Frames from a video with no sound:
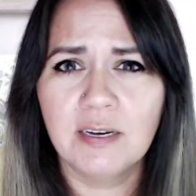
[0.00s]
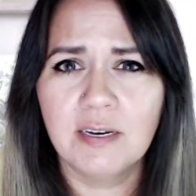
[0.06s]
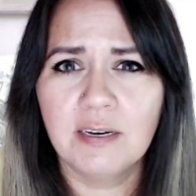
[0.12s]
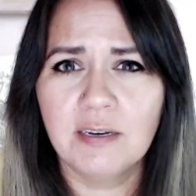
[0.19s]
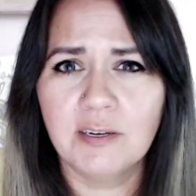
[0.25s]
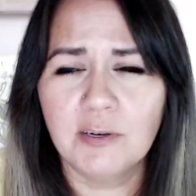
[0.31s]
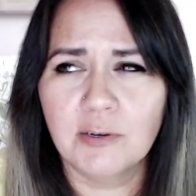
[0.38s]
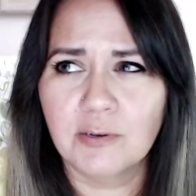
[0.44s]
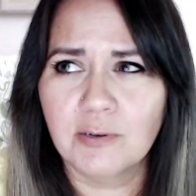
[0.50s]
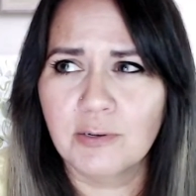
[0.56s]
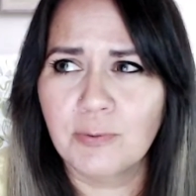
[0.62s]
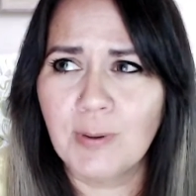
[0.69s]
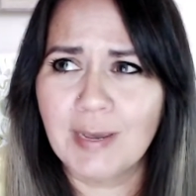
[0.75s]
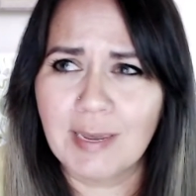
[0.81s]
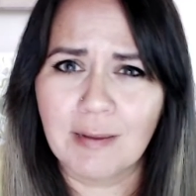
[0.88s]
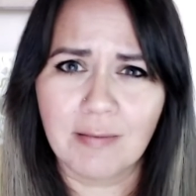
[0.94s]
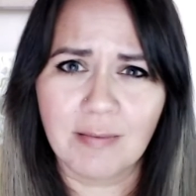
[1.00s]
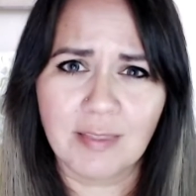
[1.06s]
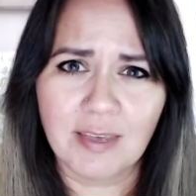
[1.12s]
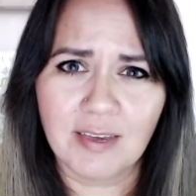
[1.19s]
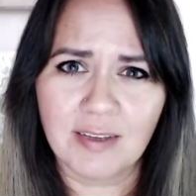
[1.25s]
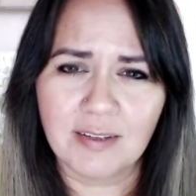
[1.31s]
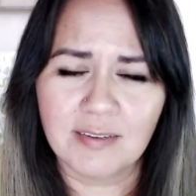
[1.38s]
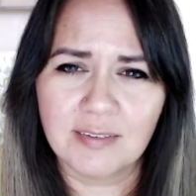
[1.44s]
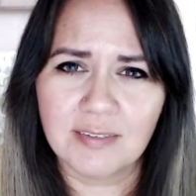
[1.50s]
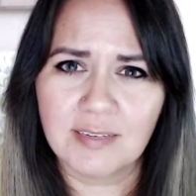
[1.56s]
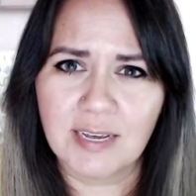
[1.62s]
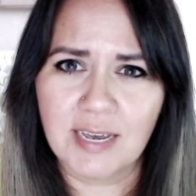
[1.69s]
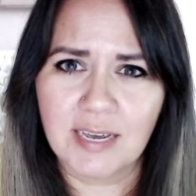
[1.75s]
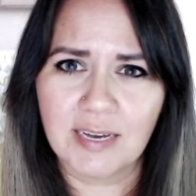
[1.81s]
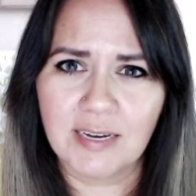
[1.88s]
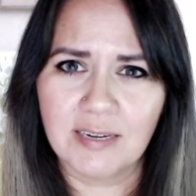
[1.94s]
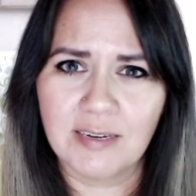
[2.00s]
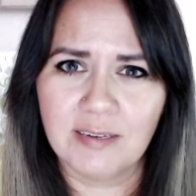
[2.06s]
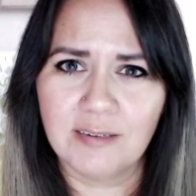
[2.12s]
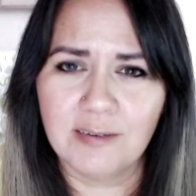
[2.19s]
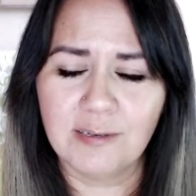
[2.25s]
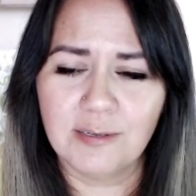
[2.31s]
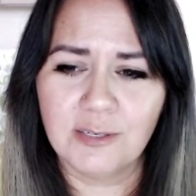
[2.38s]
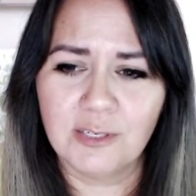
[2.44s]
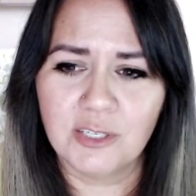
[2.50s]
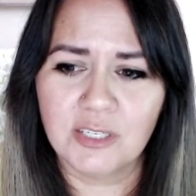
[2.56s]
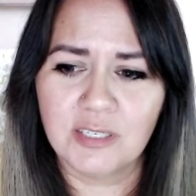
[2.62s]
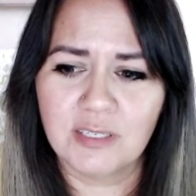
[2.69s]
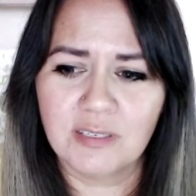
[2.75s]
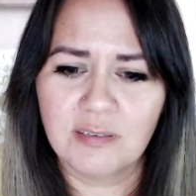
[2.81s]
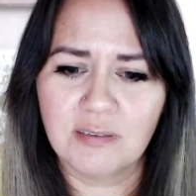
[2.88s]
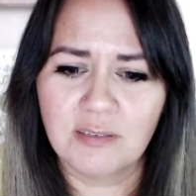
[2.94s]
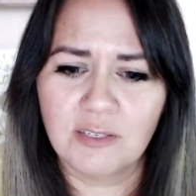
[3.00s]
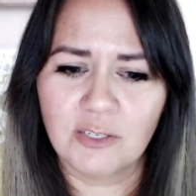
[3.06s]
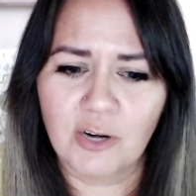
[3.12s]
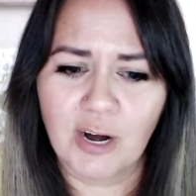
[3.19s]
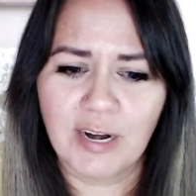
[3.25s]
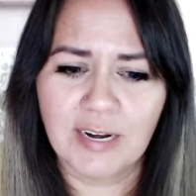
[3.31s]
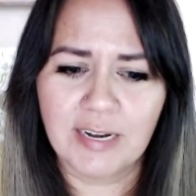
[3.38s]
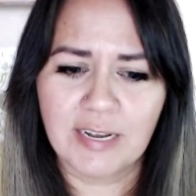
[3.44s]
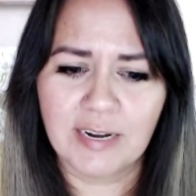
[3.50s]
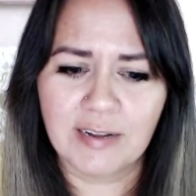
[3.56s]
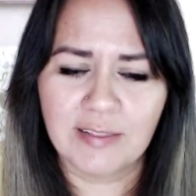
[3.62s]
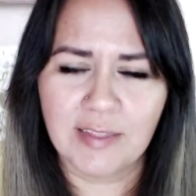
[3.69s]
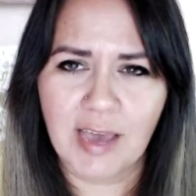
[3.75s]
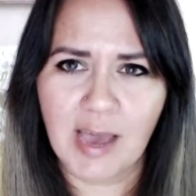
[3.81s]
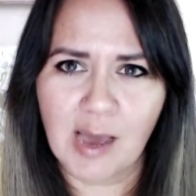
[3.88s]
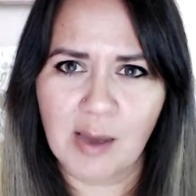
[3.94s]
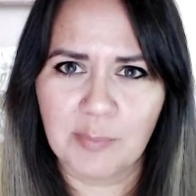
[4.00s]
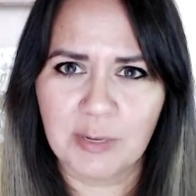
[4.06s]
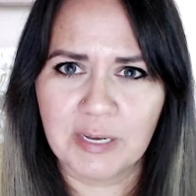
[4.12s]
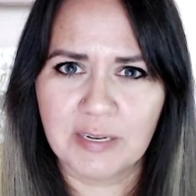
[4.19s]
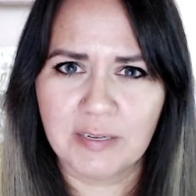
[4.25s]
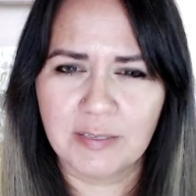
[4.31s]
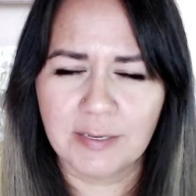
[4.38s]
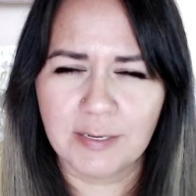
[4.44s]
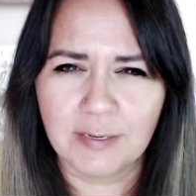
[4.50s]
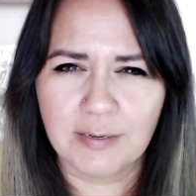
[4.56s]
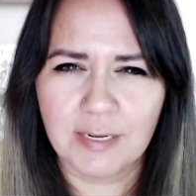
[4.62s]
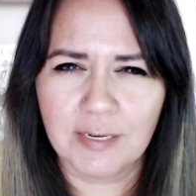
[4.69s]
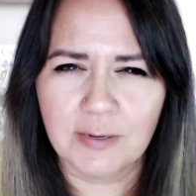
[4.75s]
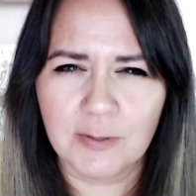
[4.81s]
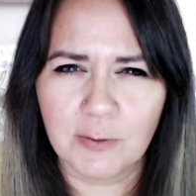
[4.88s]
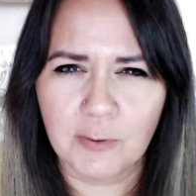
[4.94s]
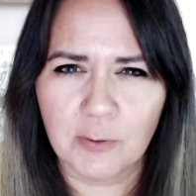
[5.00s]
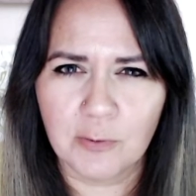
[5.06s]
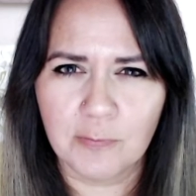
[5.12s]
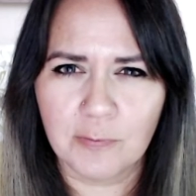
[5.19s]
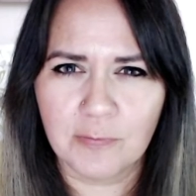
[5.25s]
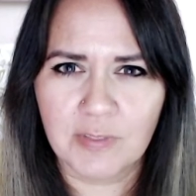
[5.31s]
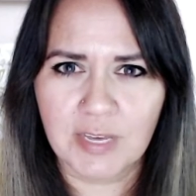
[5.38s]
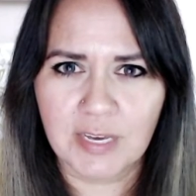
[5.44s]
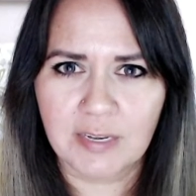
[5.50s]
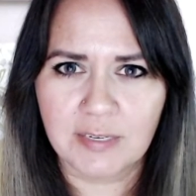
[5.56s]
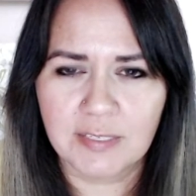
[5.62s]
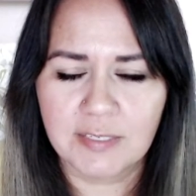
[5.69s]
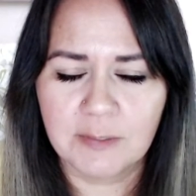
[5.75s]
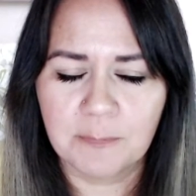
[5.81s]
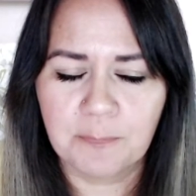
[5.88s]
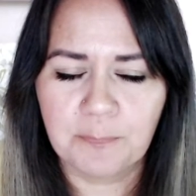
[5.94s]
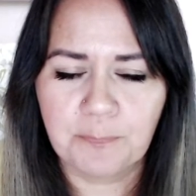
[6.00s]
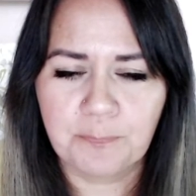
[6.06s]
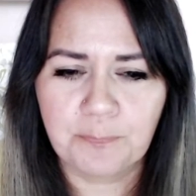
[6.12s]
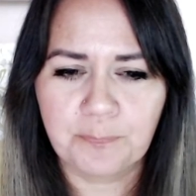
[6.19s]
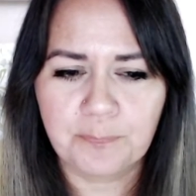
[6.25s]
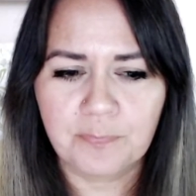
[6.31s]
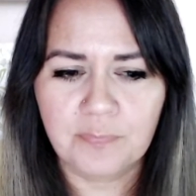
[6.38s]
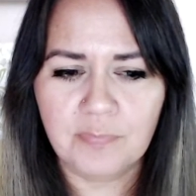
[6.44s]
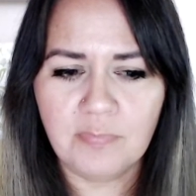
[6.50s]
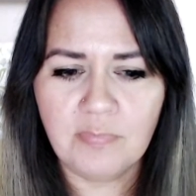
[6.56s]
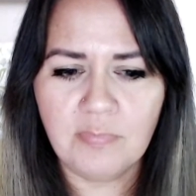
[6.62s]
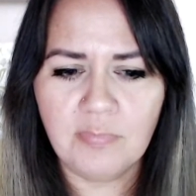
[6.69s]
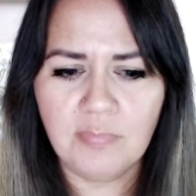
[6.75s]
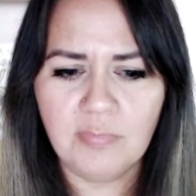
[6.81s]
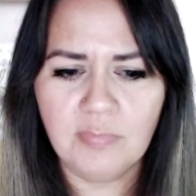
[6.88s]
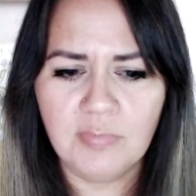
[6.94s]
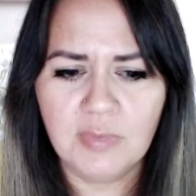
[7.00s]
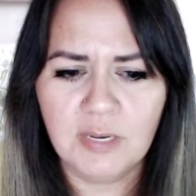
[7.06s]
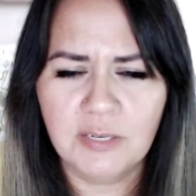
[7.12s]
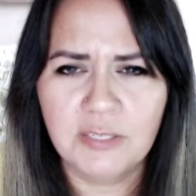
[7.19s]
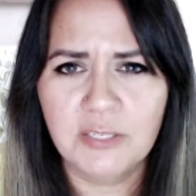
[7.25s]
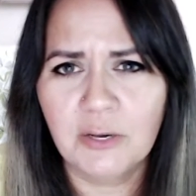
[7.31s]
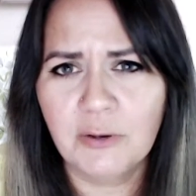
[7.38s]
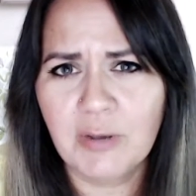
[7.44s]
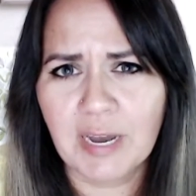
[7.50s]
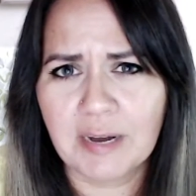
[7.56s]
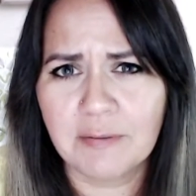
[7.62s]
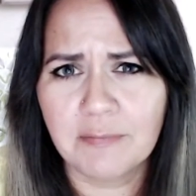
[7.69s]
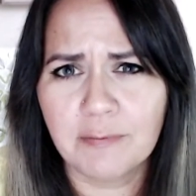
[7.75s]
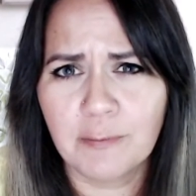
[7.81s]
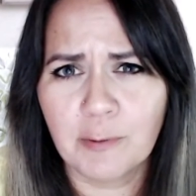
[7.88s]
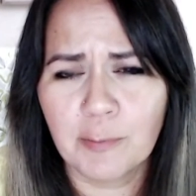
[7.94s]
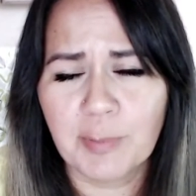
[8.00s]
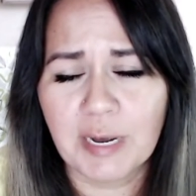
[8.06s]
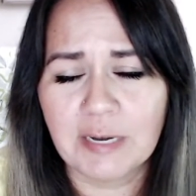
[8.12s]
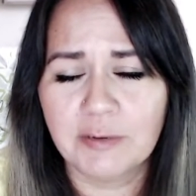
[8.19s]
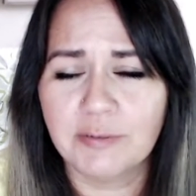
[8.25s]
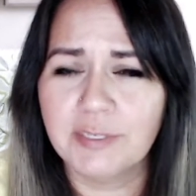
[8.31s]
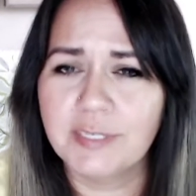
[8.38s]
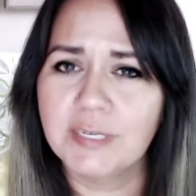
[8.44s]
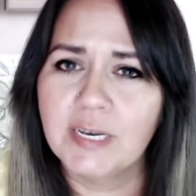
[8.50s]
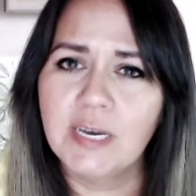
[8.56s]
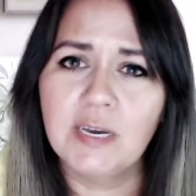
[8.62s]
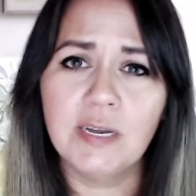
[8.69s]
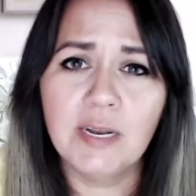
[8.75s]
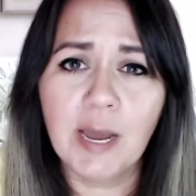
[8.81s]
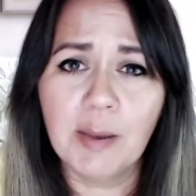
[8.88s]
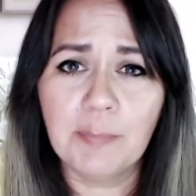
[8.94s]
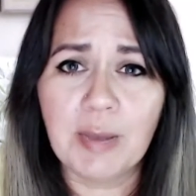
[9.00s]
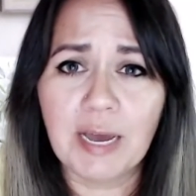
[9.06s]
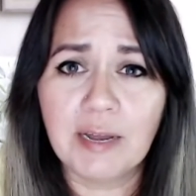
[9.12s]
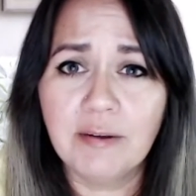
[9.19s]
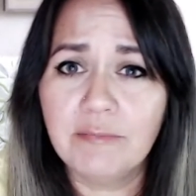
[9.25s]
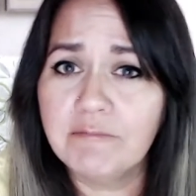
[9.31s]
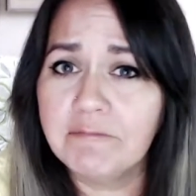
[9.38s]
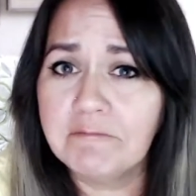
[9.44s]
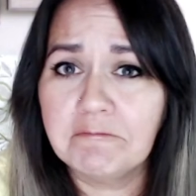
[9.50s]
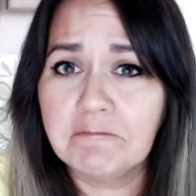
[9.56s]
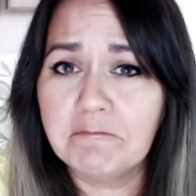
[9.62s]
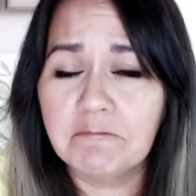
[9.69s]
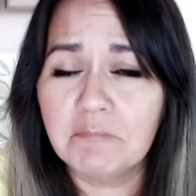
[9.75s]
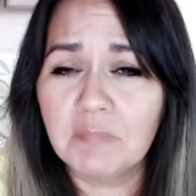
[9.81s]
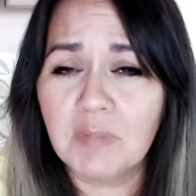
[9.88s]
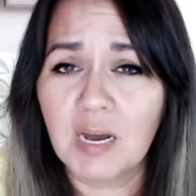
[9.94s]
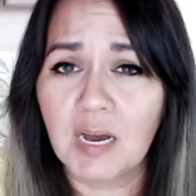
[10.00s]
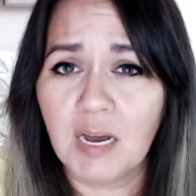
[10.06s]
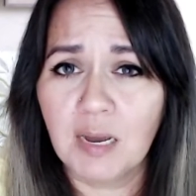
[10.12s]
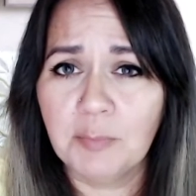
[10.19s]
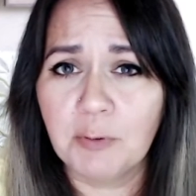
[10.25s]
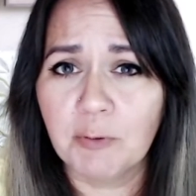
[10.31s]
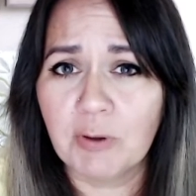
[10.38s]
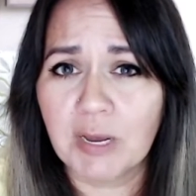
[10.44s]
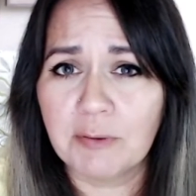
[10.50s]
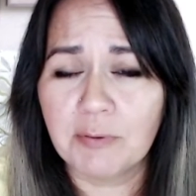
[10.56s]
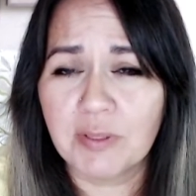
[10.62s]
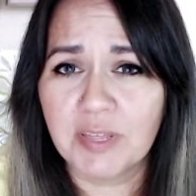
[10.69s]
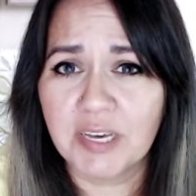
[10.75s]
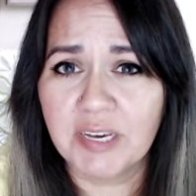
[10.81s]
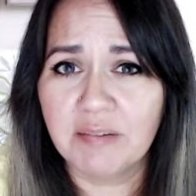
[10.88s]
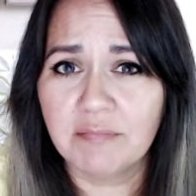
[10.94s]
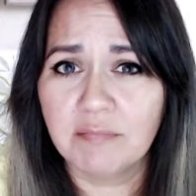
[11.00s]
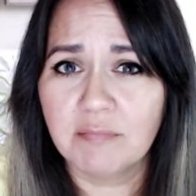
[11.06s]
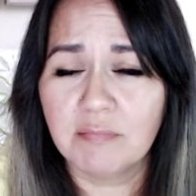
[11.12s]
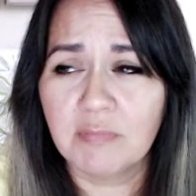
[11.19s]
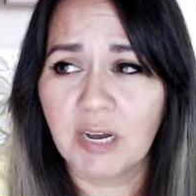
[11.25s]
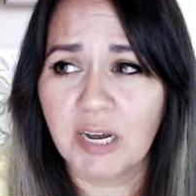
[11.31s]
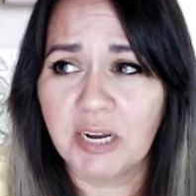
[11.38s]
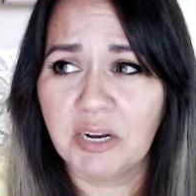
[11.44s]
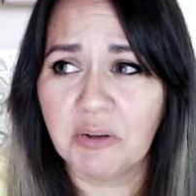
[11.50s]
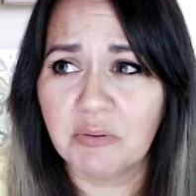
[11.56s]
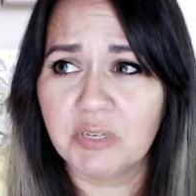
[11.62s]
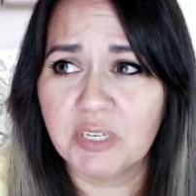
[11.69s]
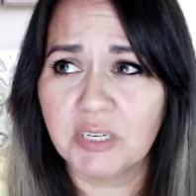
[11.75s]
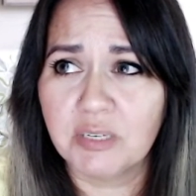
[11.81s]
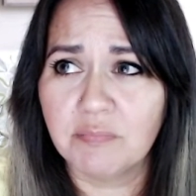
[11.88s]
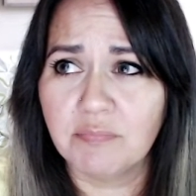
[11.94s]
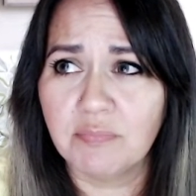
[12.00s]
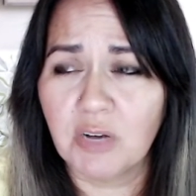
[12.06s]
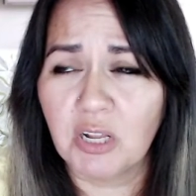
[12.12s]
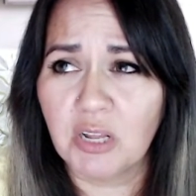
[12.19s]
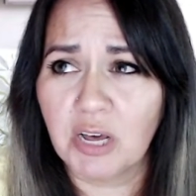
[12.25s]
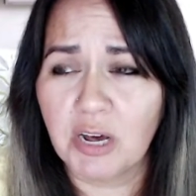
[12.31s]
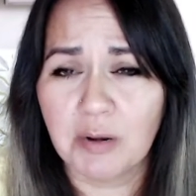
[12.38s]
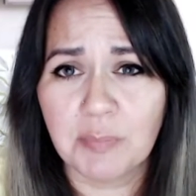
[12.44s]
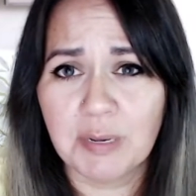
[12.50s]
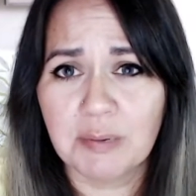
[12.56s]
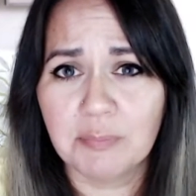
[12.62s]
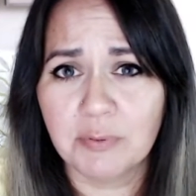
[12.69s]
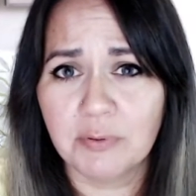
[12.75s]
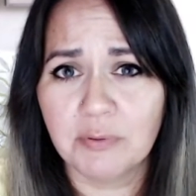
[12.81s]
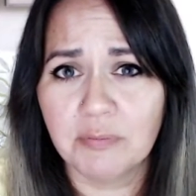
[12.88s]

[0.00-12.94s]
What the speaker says: you're tweaking things and just trying to get in the habit and into the groove of things. So yeah, 4 pounds, not bad. I'm okay with it. I know to a lot of people